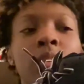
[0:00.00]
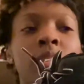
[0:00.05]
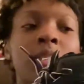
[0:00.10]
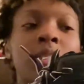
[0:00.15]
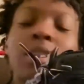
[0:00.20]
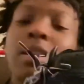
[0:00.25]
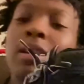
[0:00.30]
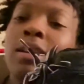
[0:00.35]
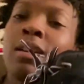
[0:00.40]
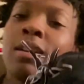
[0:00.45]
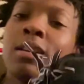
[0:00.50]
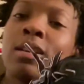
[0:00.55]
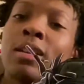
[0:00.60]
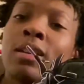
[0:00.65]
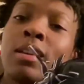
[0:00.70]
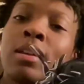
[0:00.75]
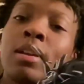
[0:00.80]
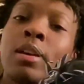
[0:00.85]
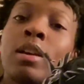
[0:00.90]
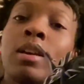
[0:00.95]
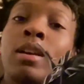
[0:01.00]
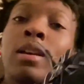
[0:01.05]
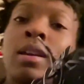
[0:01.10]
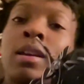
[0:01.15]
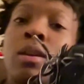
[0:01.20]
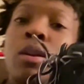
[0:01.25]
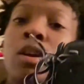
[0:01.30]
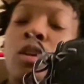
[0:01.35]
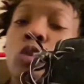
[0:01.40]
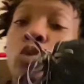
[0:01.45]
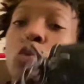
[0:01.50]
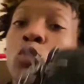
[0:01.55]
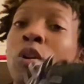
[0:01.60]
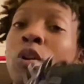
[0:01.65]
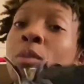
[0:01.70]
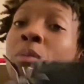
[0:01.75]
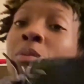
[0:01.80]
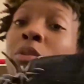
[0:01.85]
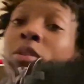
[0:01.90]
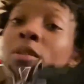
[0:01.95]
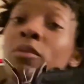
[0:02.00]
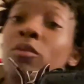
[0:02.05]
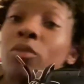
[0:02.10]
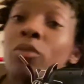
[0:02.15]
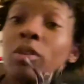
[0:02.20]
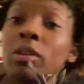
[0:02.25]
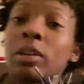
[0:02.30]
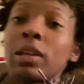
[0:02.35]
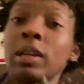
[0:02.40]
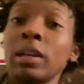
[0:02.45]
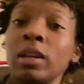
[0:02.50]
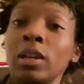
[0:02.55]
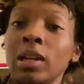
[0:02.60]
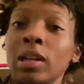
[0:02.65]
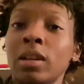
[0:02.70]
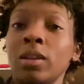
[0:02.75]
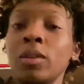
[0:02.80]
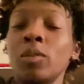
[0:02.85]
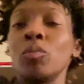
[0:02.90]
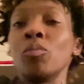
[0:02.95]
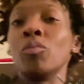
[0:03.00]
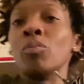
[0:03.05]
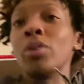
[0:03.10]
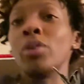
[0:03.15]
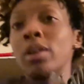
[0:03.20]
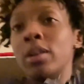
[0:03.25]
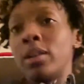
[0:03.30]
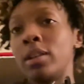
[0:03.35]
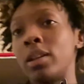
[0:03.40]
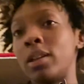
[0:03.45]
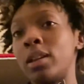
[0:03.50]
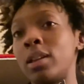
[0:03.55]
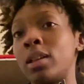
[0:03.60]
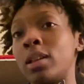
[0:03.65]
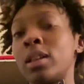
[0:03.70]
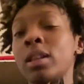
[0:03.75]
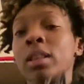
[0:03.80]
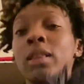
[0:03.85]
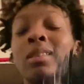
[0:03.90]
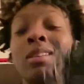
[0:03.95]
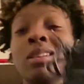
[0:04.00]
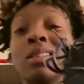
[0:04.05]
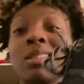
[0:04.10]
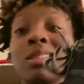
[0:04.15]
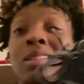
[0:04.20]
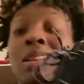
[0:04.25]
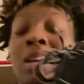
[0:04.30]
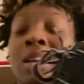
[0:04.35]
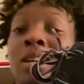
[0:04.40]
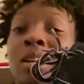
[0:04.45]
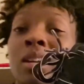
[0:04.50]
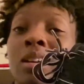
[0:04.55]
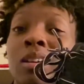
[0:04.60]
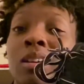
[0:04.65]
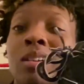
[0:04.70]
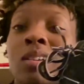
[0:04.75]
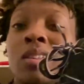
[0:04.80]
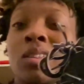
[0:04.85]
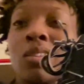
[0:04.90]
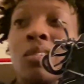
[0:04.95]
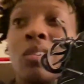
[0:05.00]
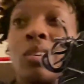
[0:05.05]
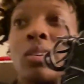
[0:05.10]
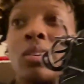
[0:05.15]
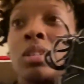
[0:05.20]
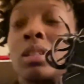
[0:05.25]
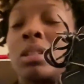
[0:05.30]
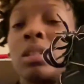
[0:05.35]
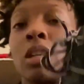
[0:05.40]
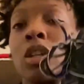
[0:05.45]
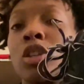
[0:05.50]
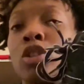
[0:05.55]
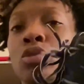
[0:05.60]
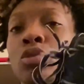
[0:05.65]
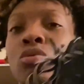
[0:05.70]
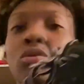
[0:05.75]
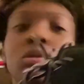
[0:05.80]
Like, it's 1.4K, but these is like 6 shoes